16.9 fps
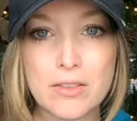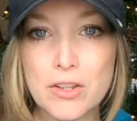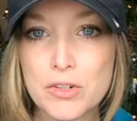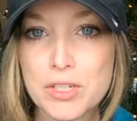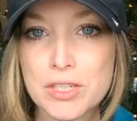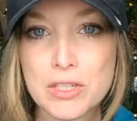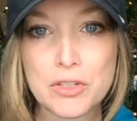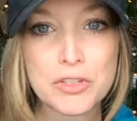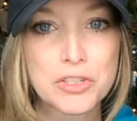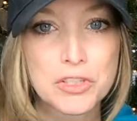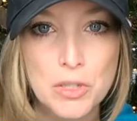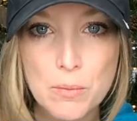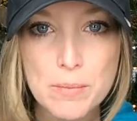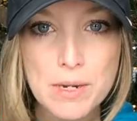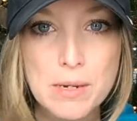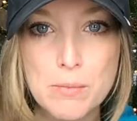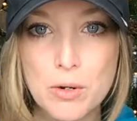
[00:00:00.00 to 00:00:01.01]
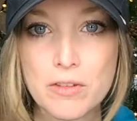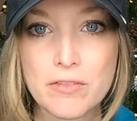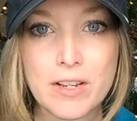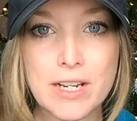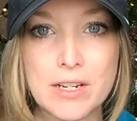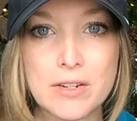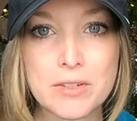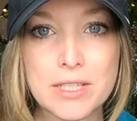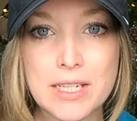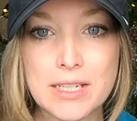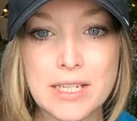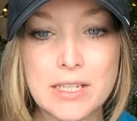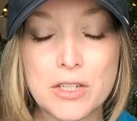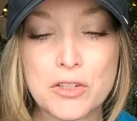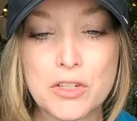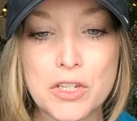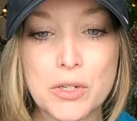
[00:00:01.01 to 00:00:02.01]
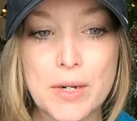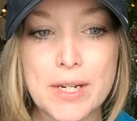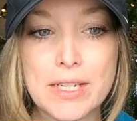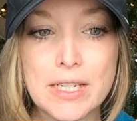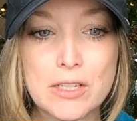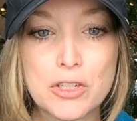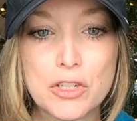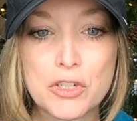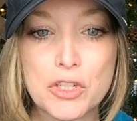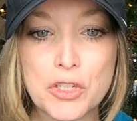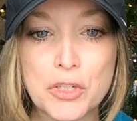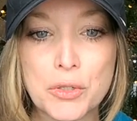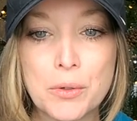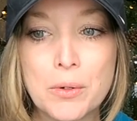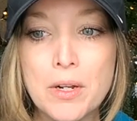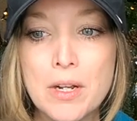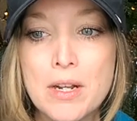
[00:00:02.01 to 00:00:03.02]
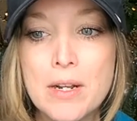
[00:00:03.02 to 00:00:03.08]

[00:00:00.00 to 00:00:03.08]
There's still so many more videos I need to do. I need to do